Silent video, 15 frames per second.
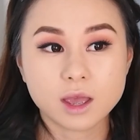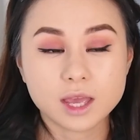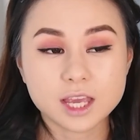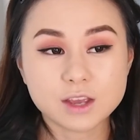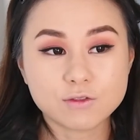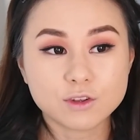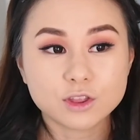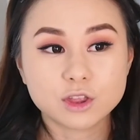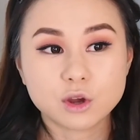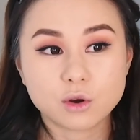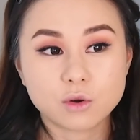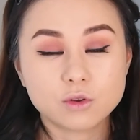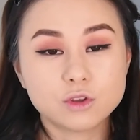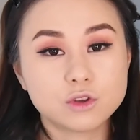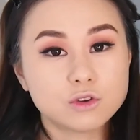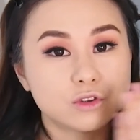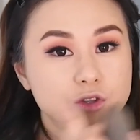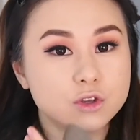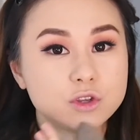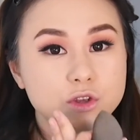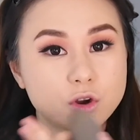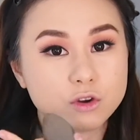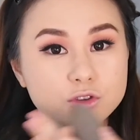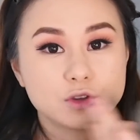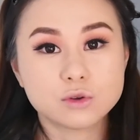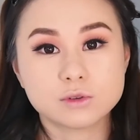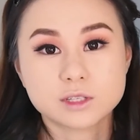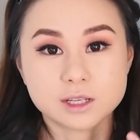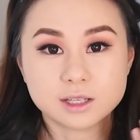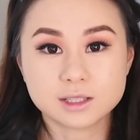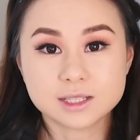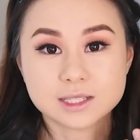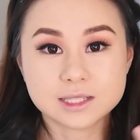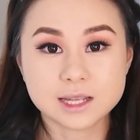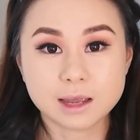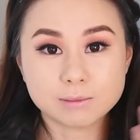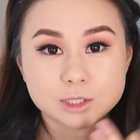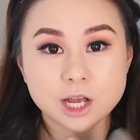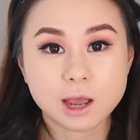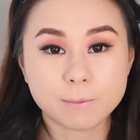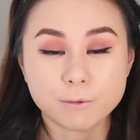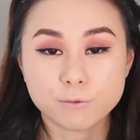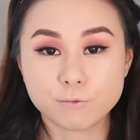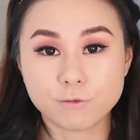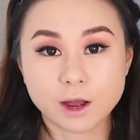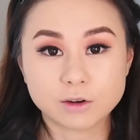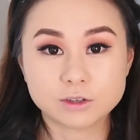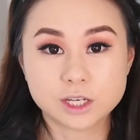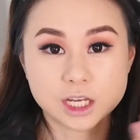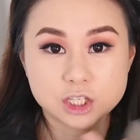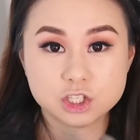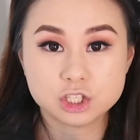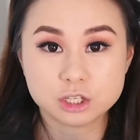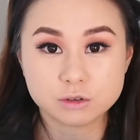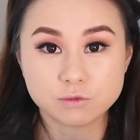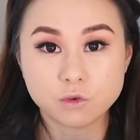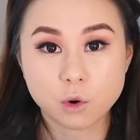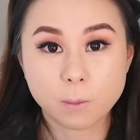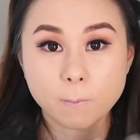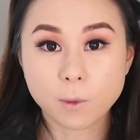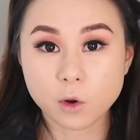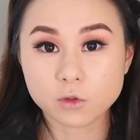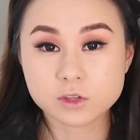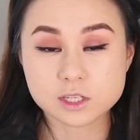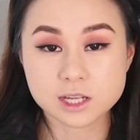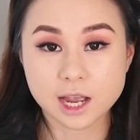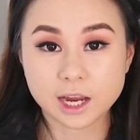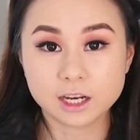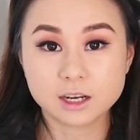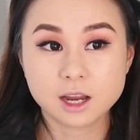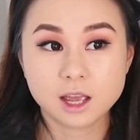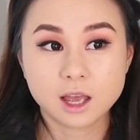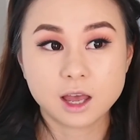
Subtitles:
Even though you're using the same type of foundation for both sides,